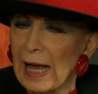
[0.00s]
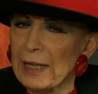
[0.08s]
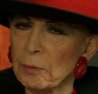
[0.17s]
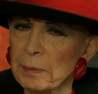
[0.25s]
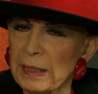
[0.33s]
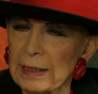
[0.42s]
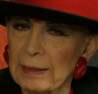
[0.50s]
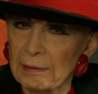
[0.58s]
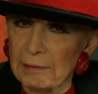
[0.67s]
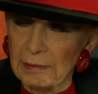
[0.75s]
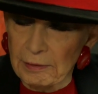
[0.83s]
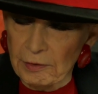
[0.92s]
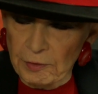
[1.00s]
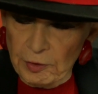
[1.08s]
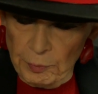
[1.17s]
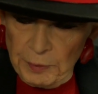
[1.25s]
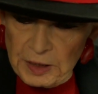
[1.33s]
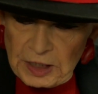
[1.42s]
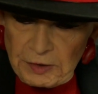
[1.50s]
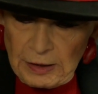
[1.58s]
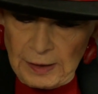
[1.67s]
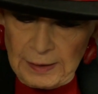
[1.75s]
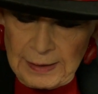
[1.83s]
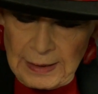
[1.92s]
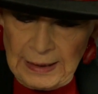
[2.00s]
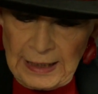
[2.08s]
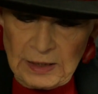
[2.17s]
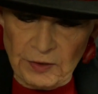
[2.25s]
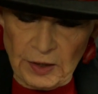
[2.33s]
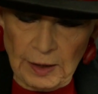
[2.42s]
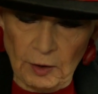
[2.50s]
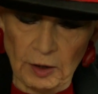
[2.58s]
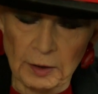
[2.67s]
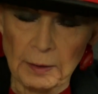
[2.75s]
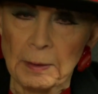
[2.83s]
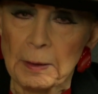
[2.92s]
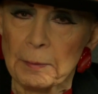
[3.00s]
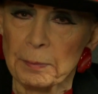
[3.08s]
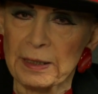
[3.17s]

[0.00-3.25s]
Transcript: I don't mean that your material doesn't last very long, but